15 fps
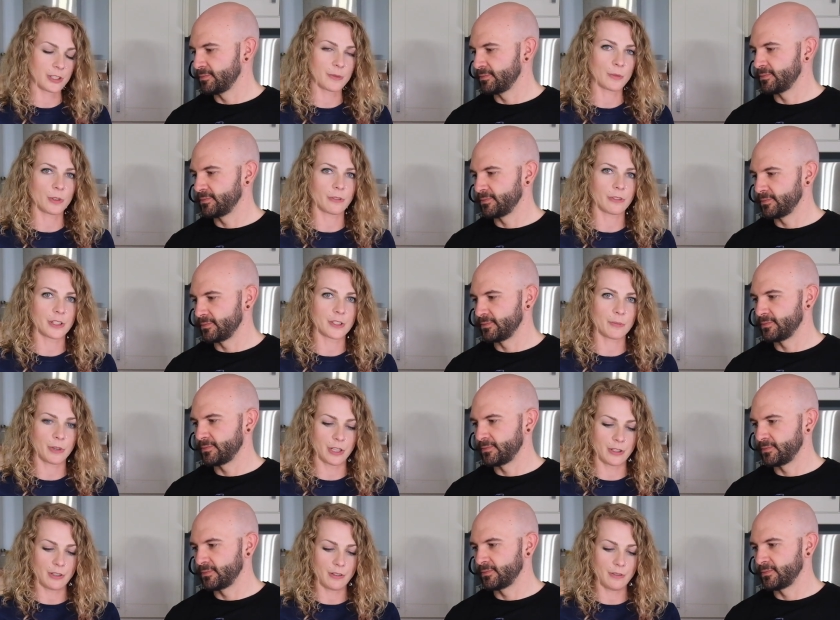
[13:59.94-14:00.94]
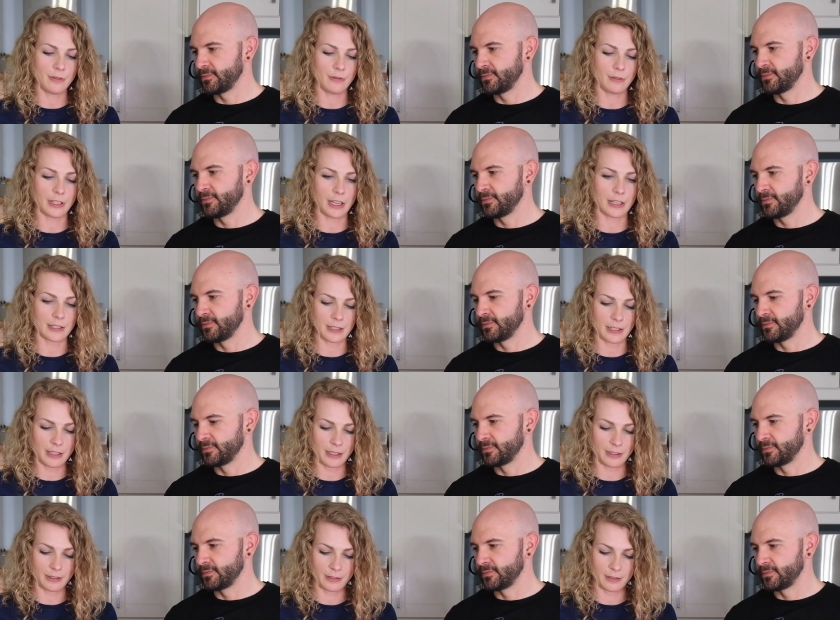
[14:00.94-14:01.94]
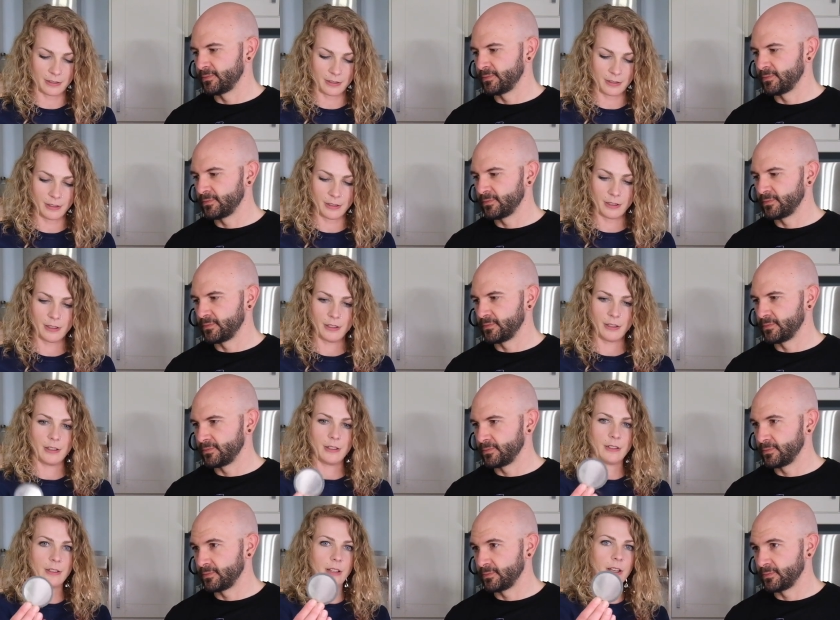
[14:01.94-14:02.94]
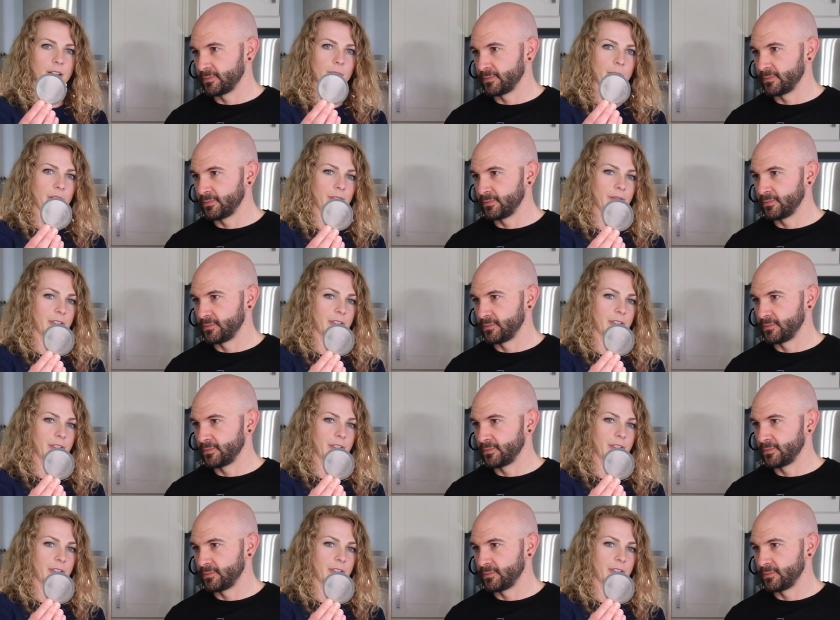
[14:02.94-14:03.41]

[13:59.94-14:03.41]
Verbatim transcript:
Speaker 1: is more of an espresso. It has a uh, metal